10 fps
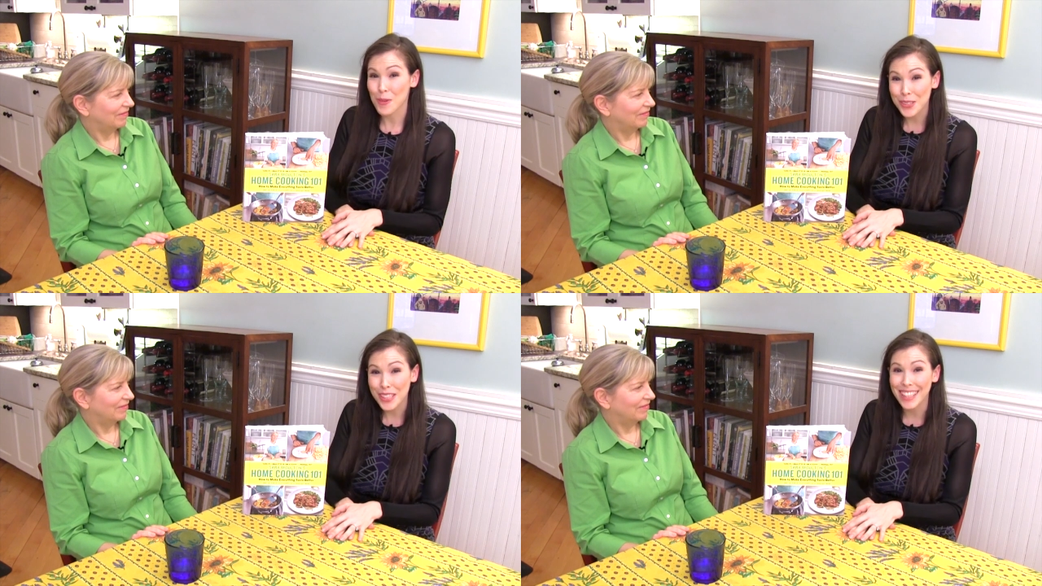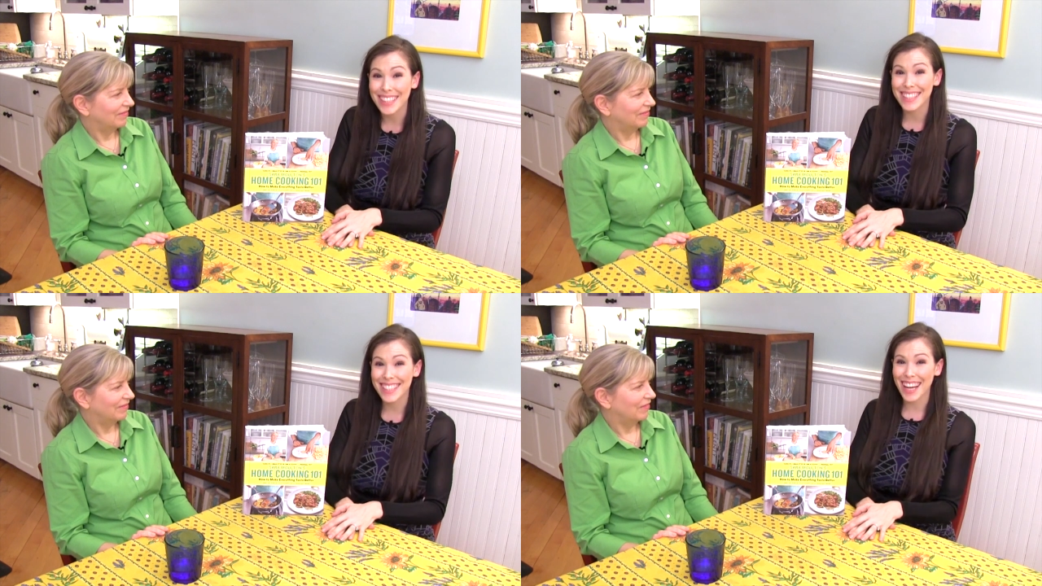Speaker 1: Moulton,
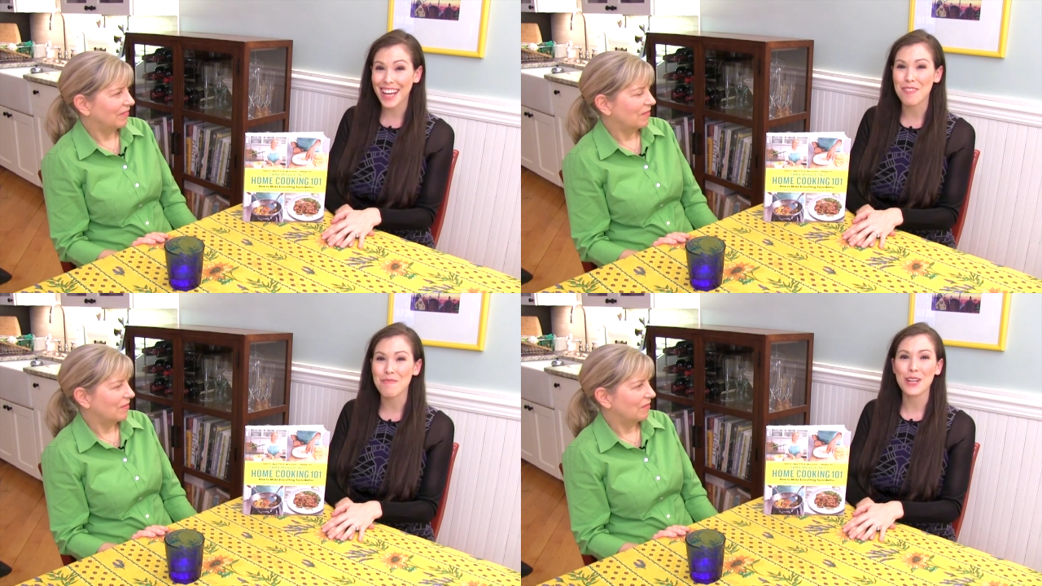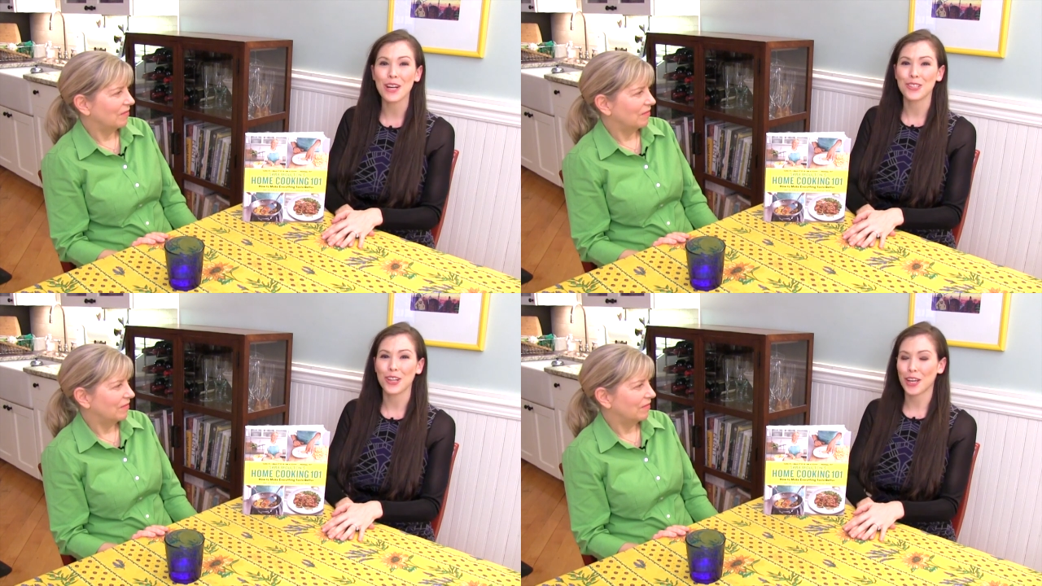and today we
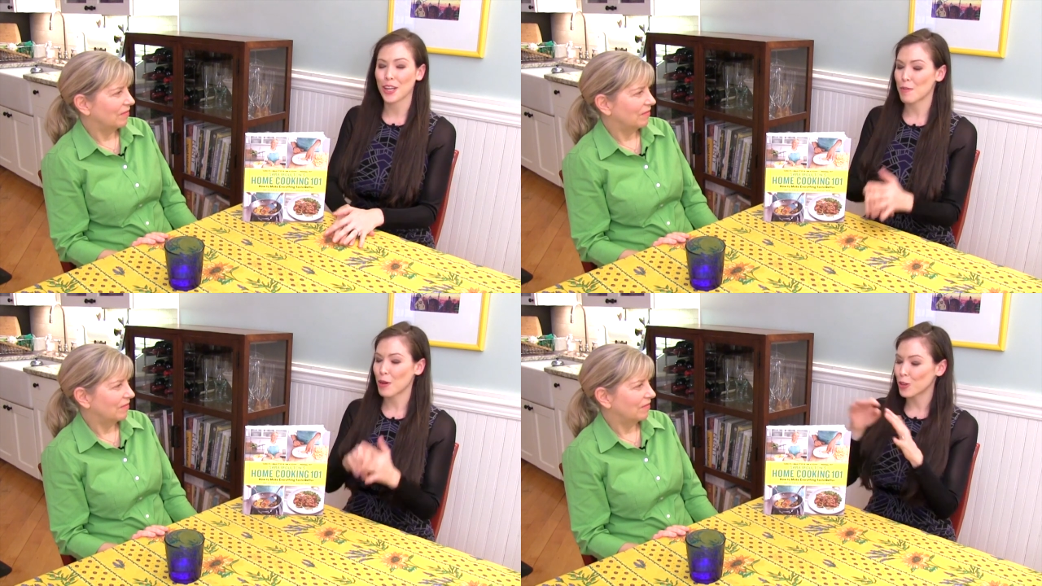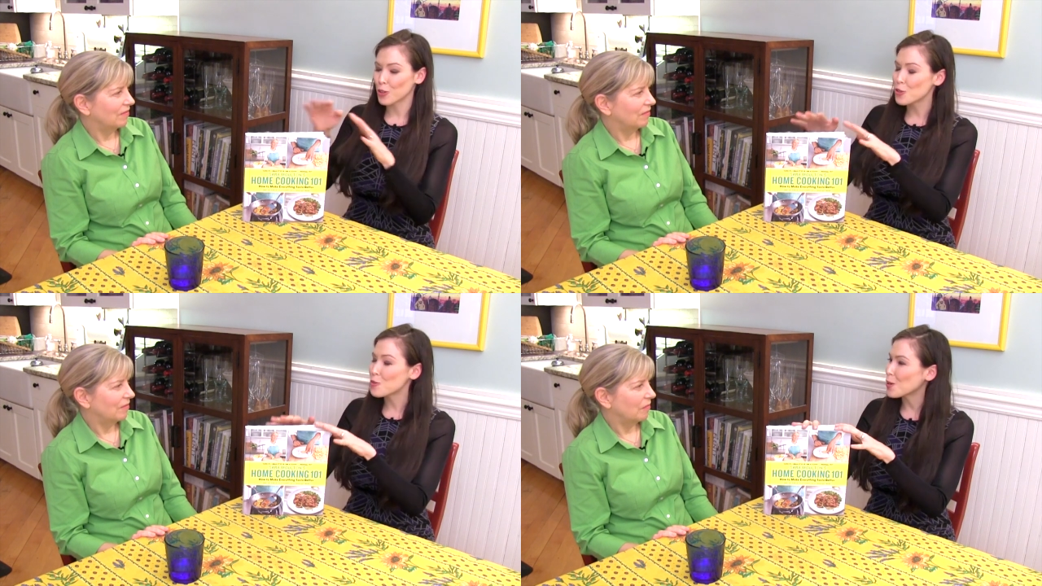are talking about her
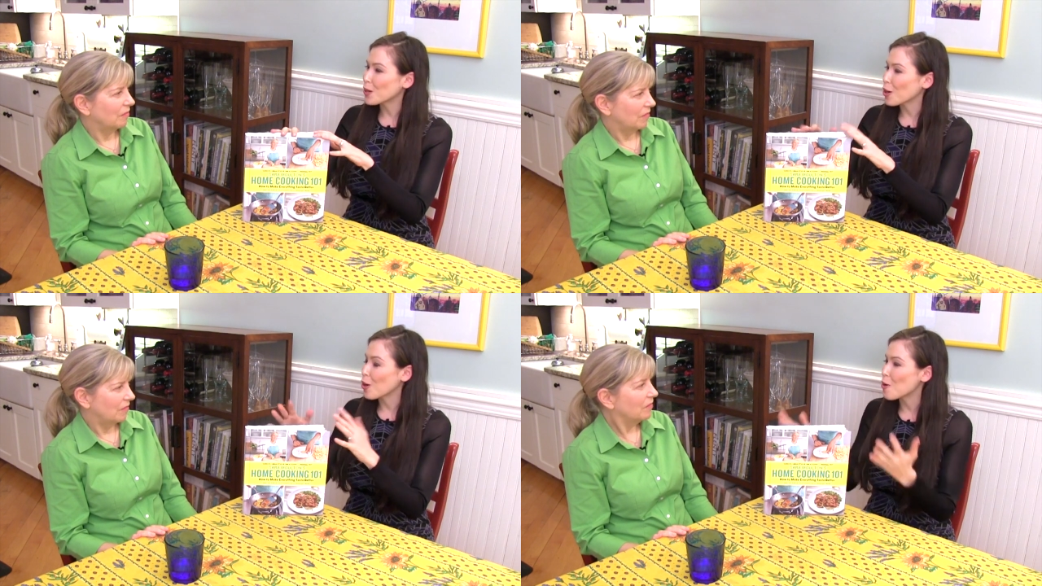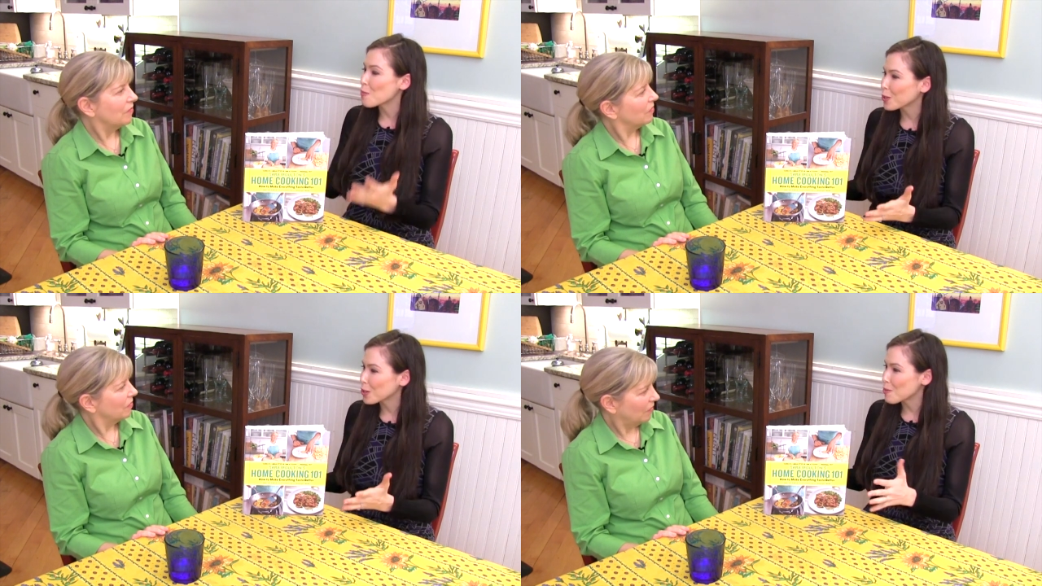new book,
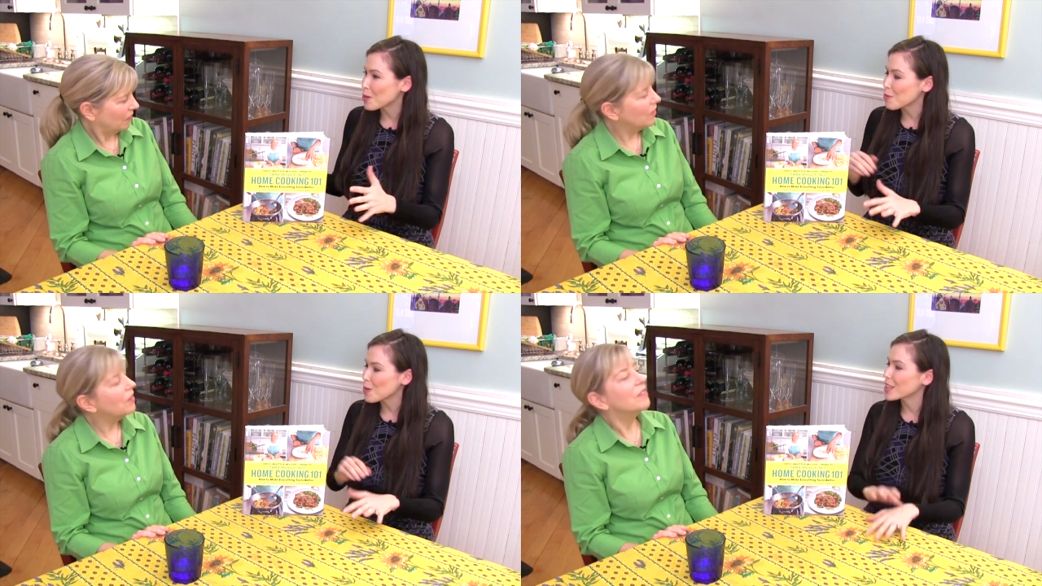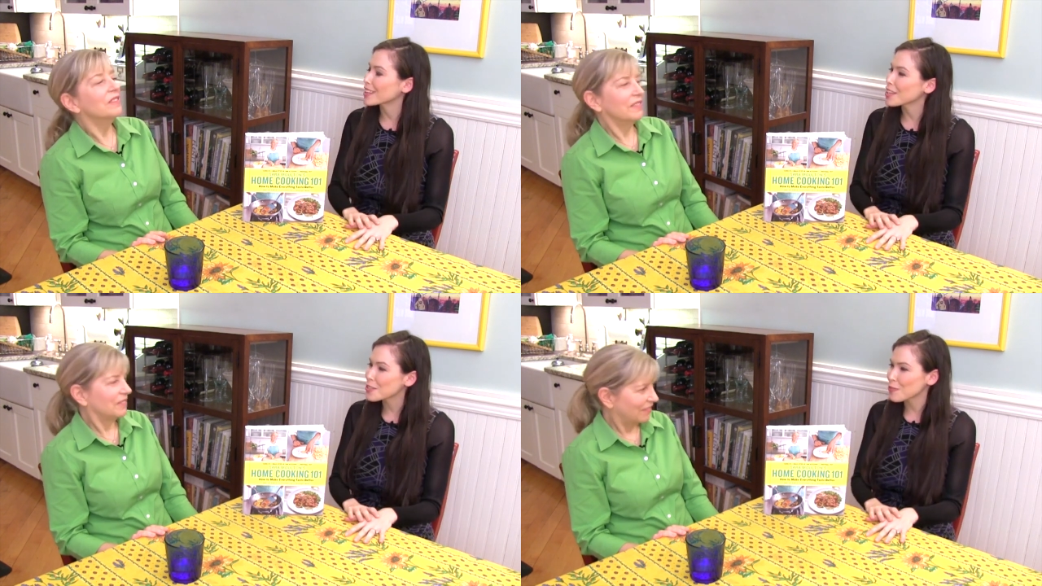Home Cooking
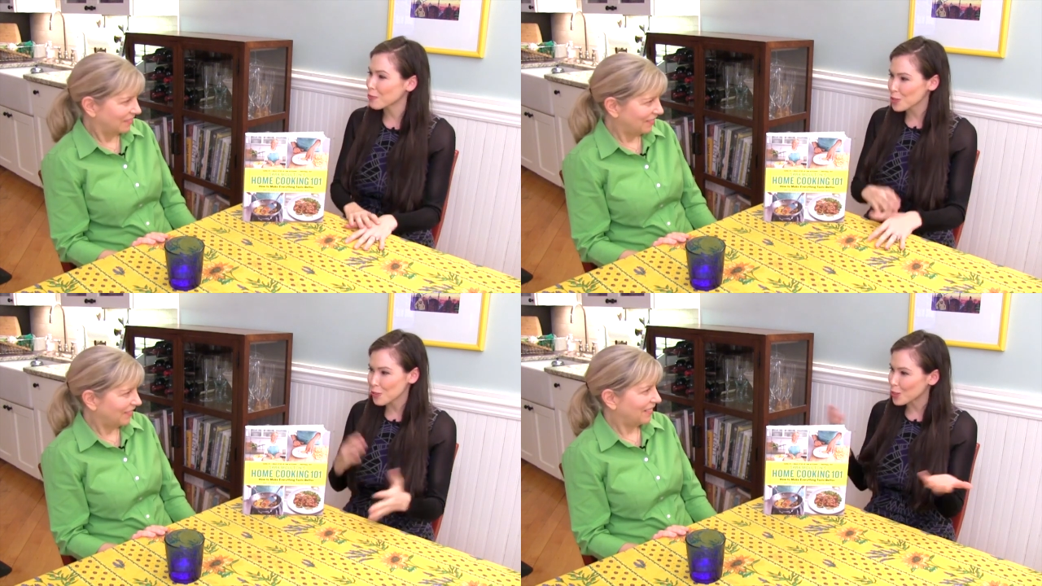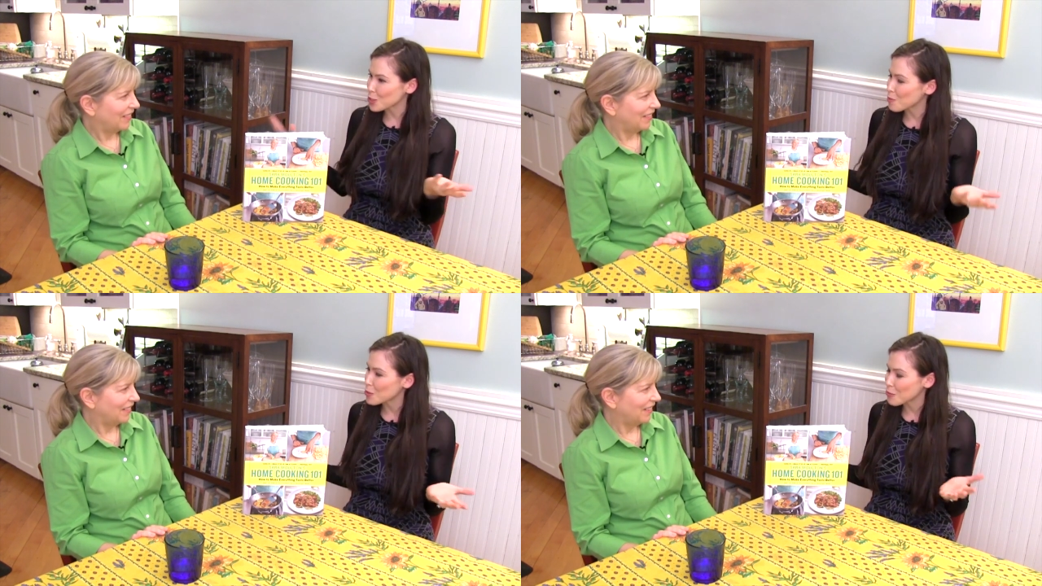101. Thanks, first of all,
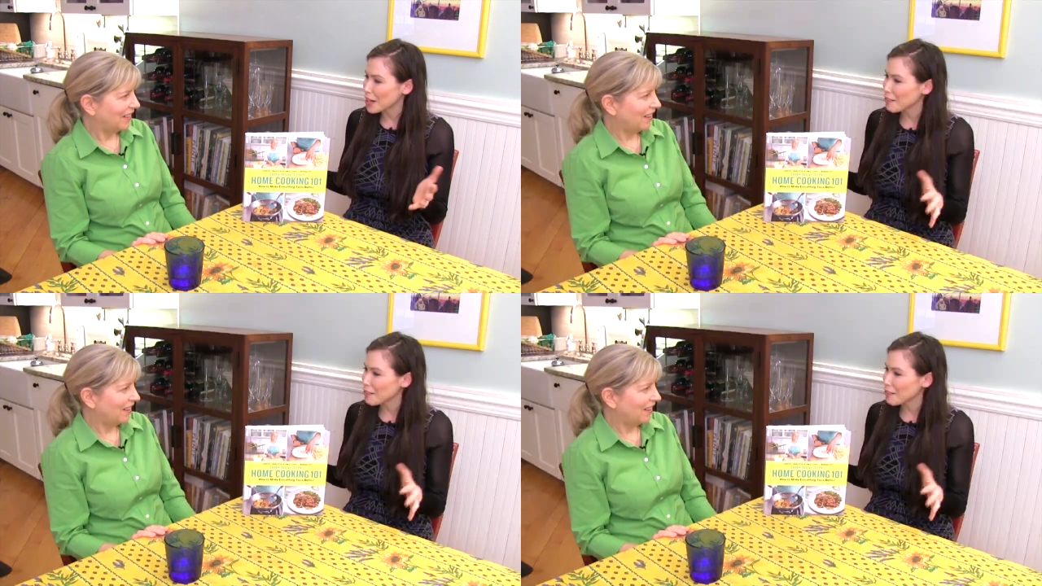so much for